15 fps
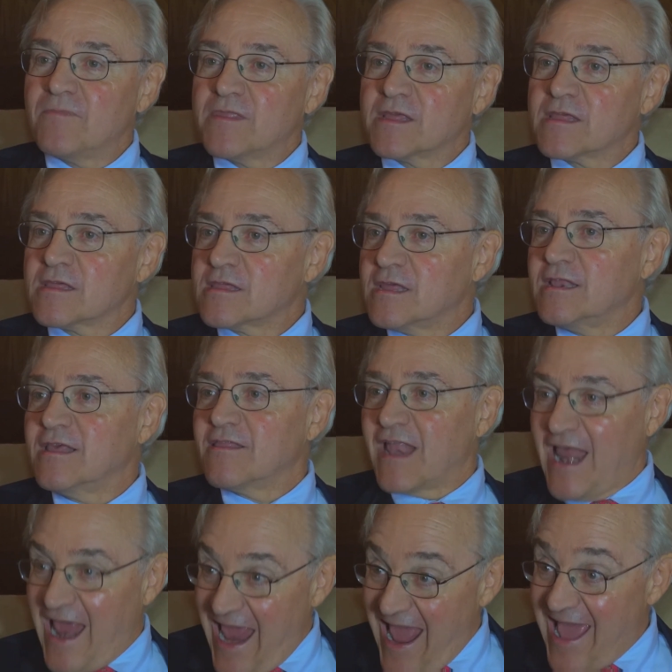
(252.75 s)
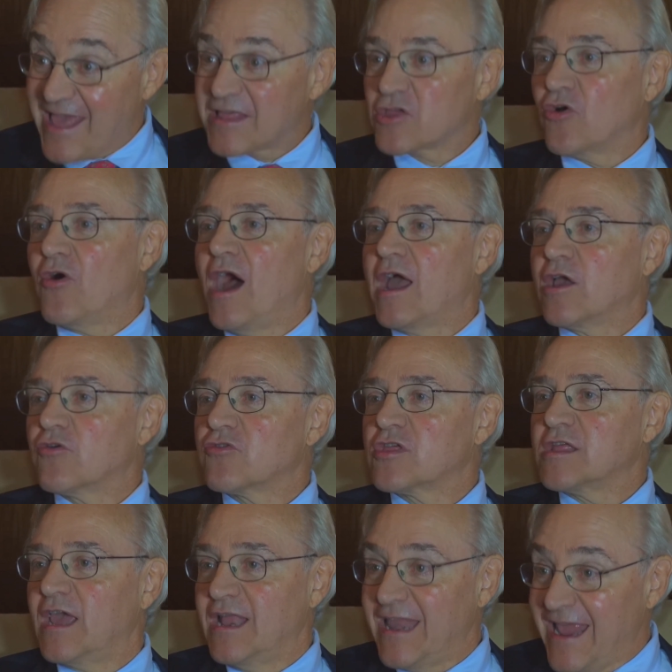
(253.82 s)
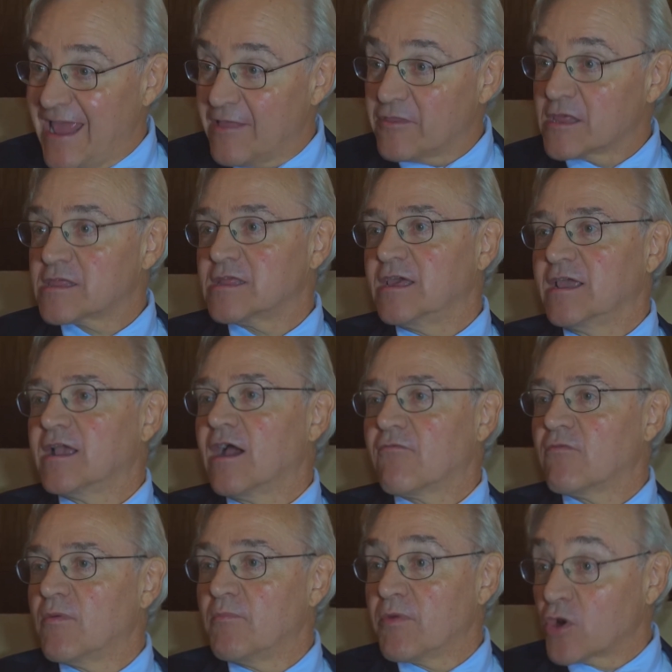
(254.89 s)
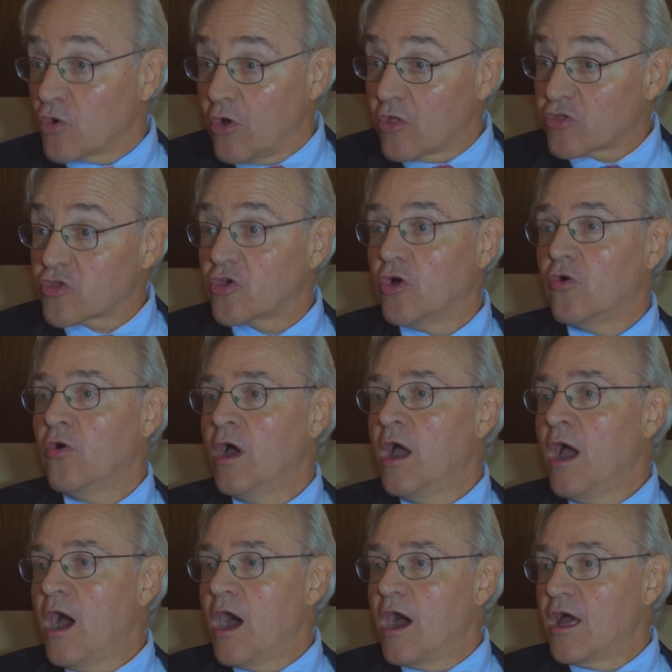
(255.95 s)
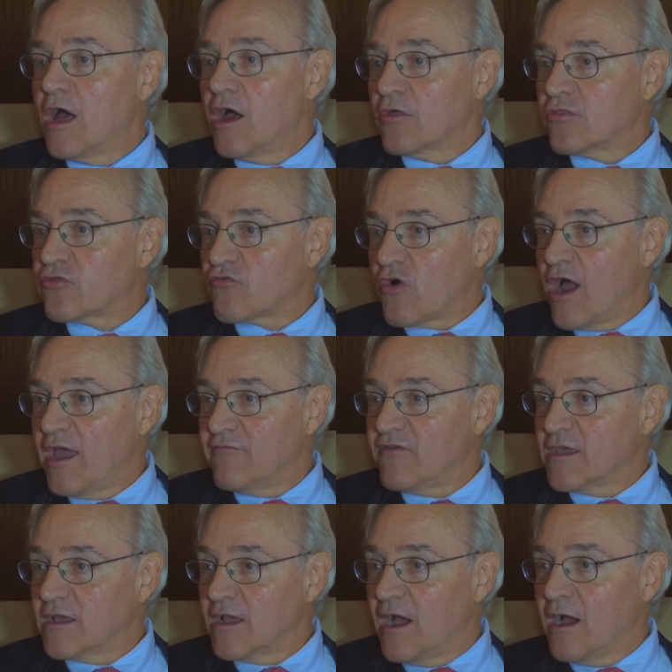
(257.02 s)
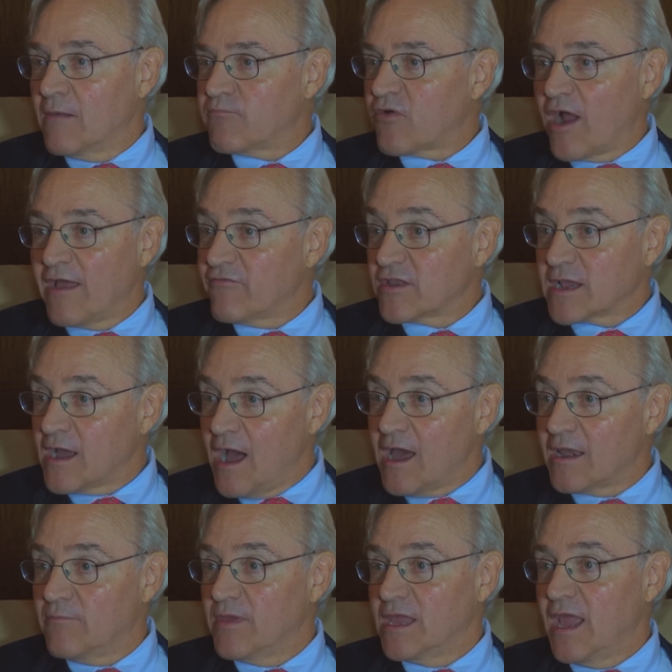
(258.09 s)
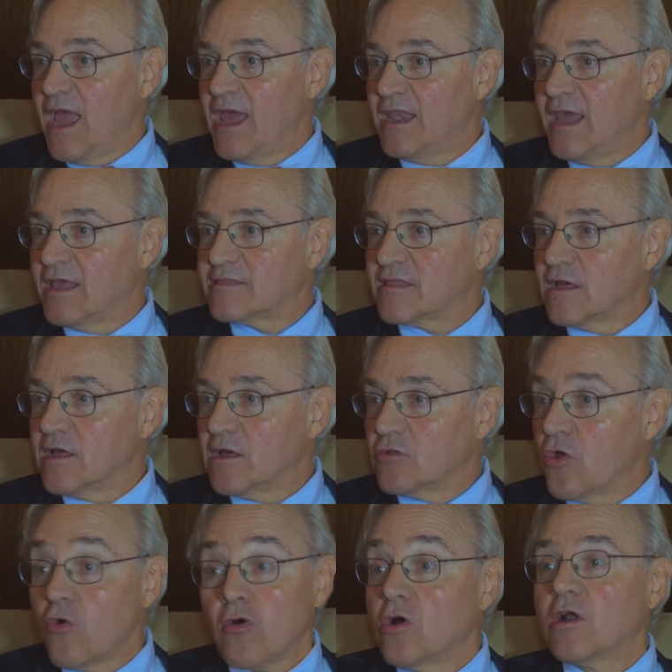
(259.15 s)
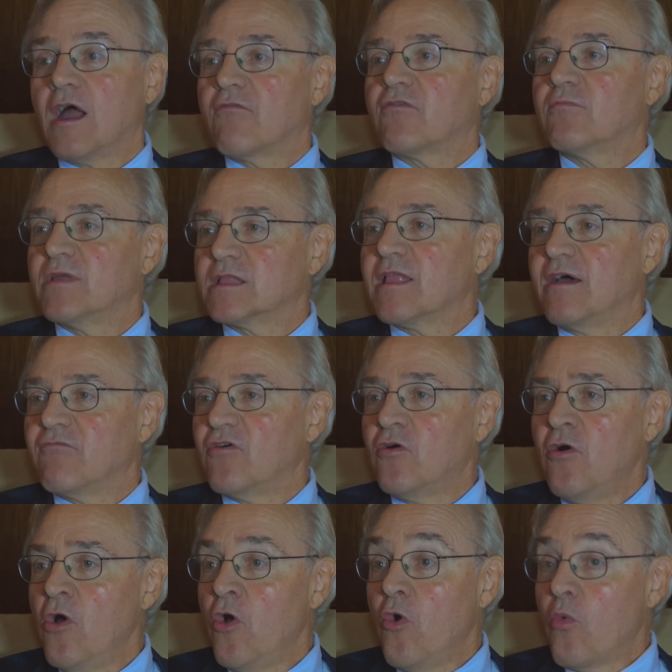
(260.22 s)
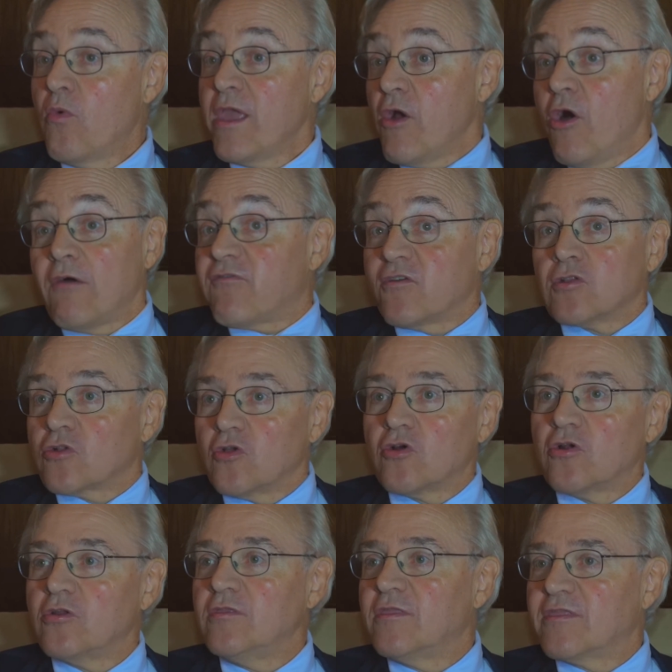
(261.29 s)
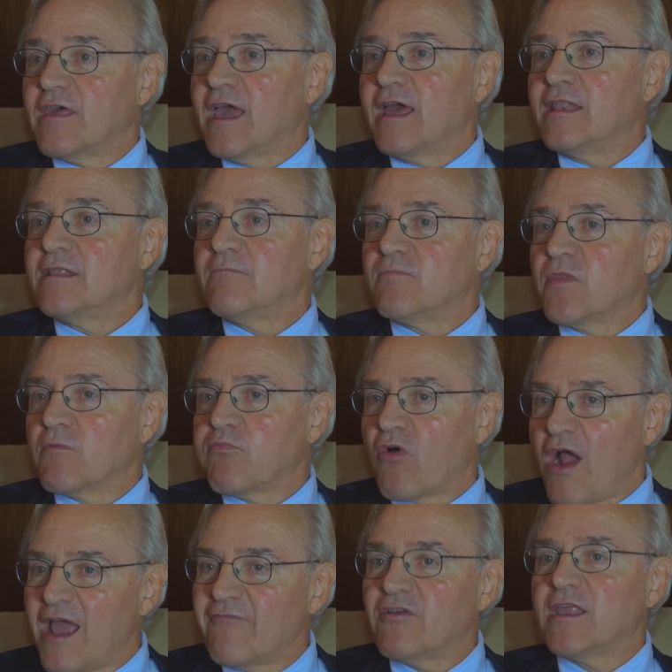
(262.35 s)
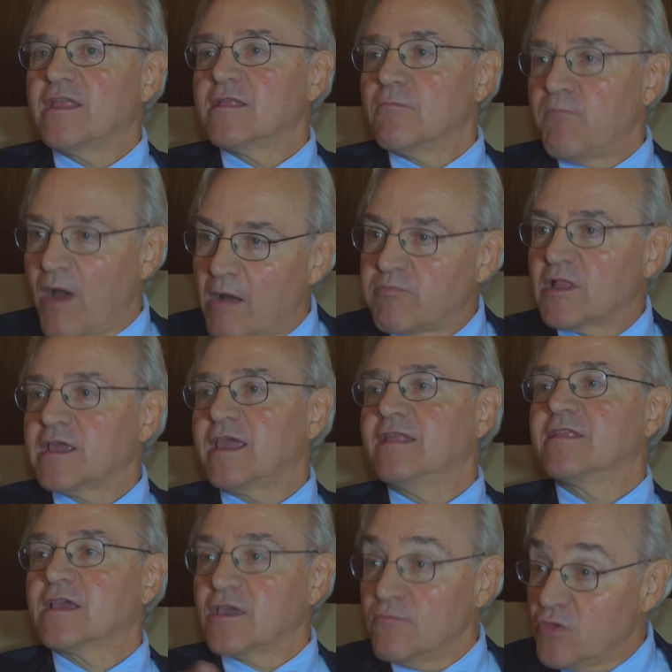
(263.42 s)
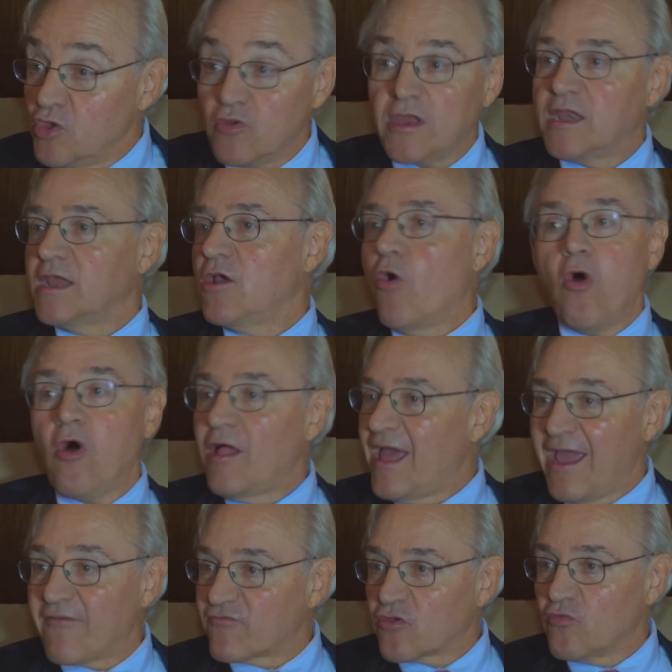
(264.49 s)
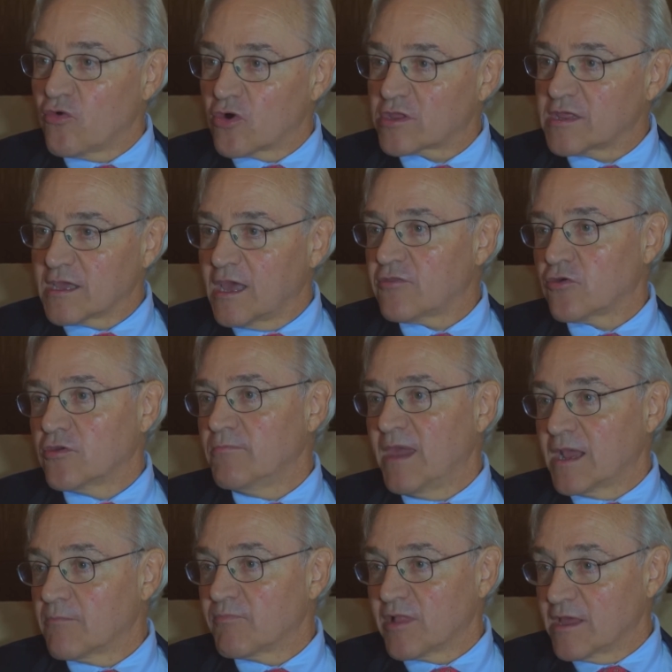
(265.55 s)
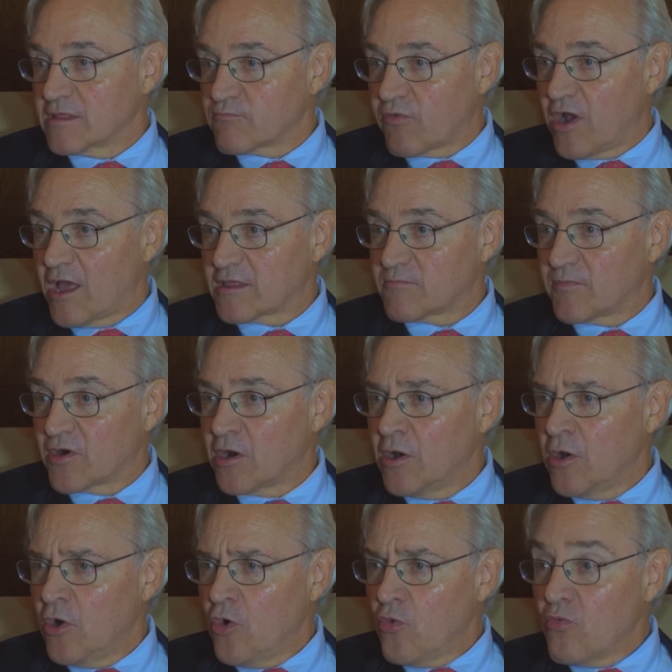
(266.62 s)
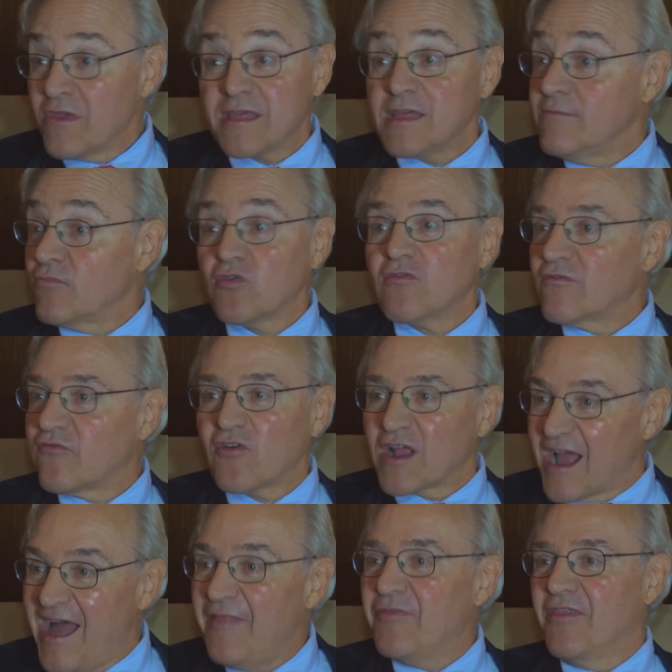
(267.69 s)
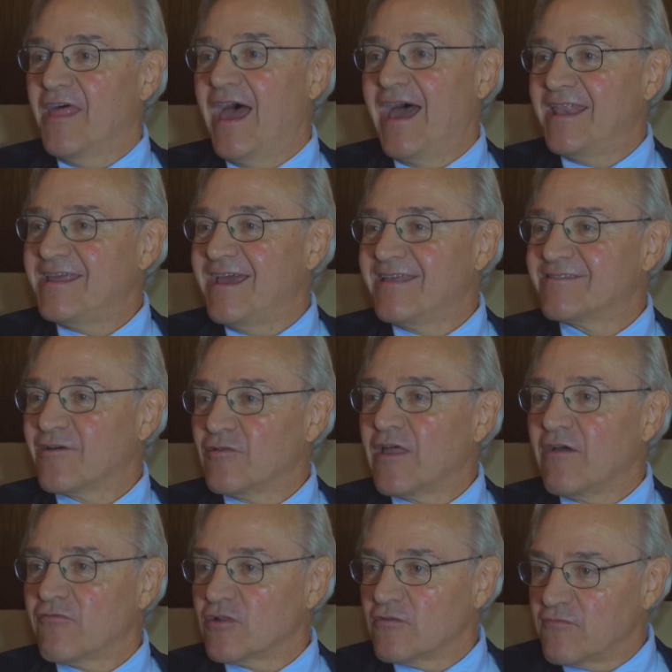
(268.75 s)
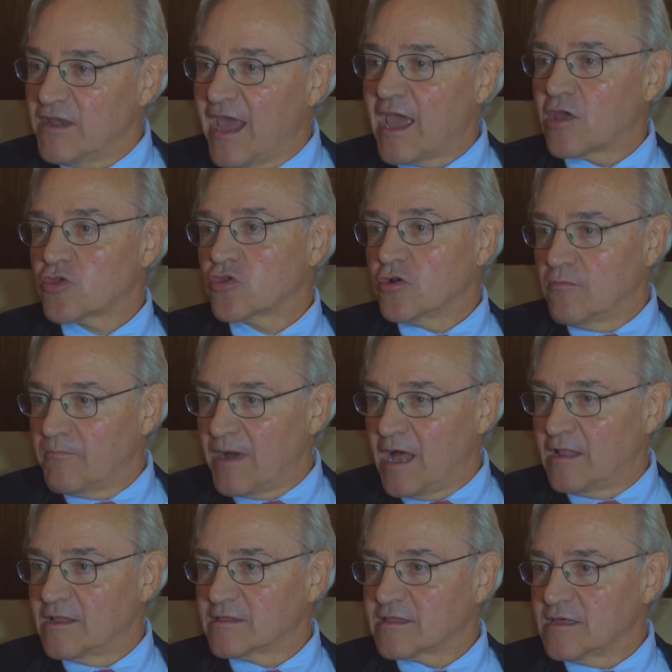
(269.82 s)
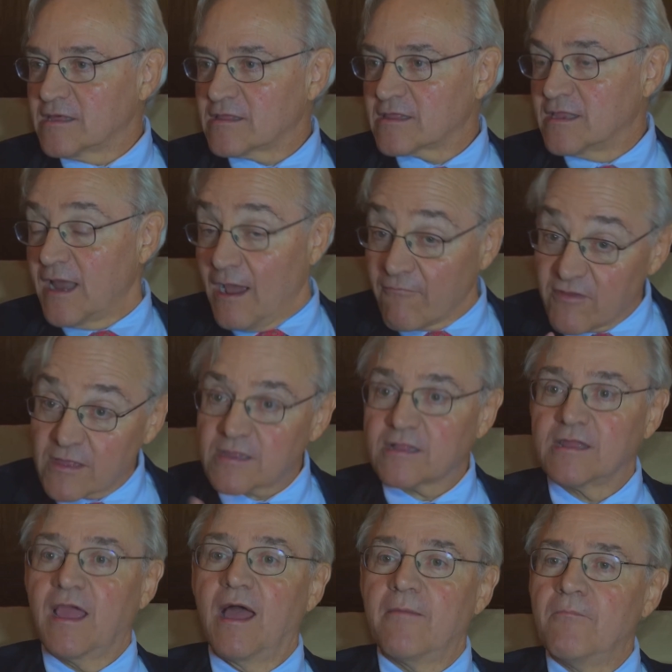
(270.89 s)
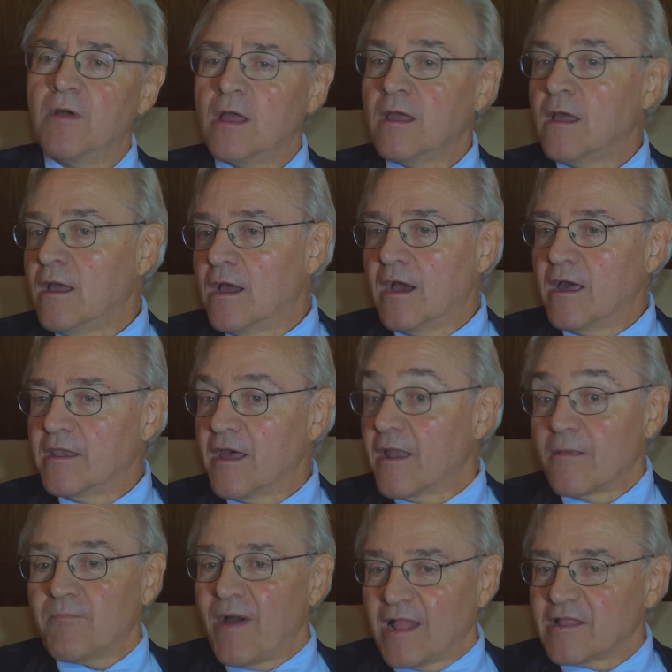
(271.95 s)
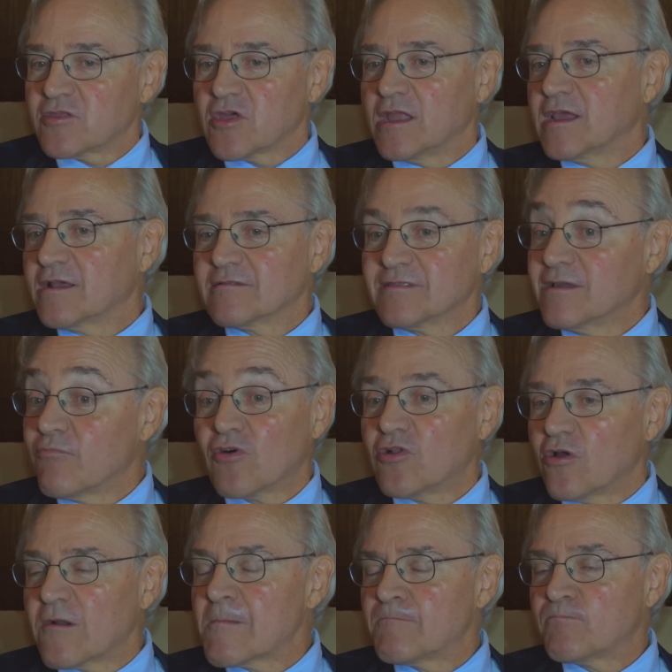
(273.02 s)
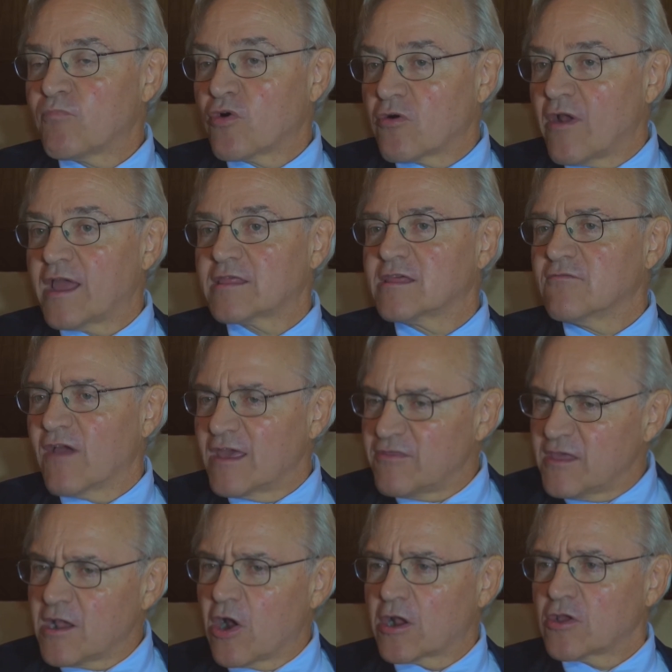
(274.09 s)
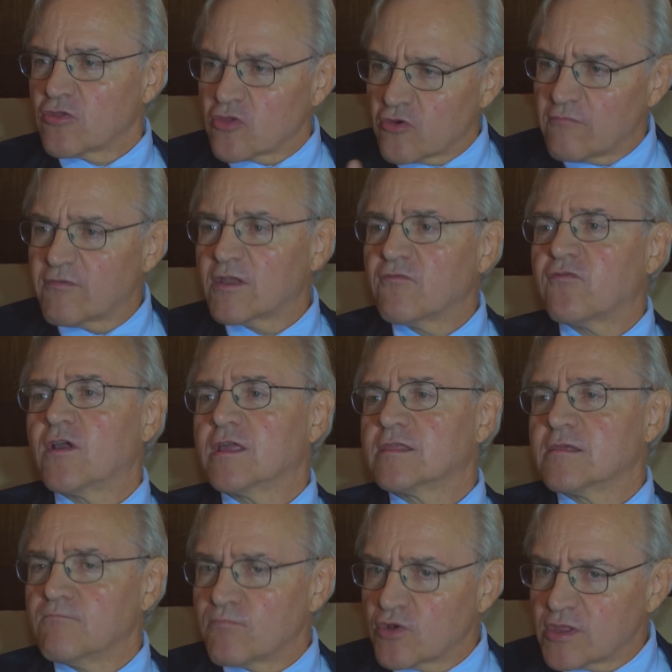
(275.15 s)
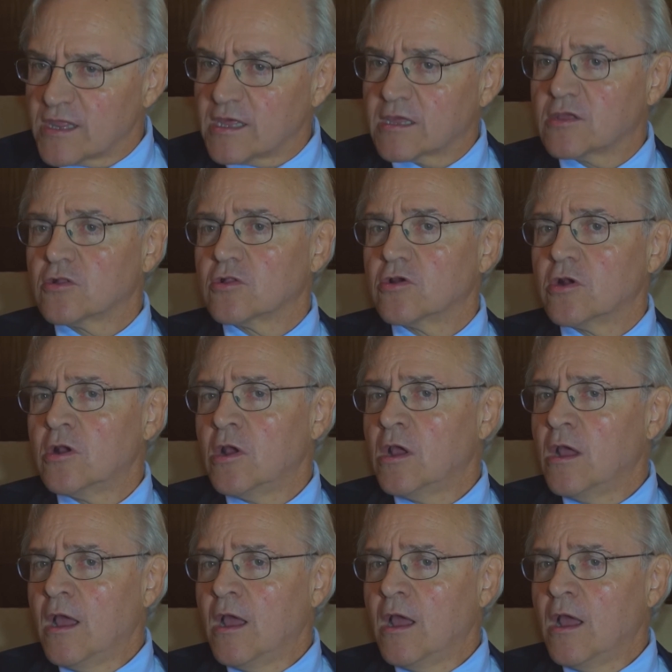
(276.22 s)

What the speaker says: This is a city that has Ohio State and the state government, but also a thriving private economy. And at the local government level, we often learn that the private and the public and the community all have to work together to make a place prosper. We seem to have forgotten that at the level of national politics. And obviously, I'm an unapologetic liberal or progressive. I think our conservative friends in particular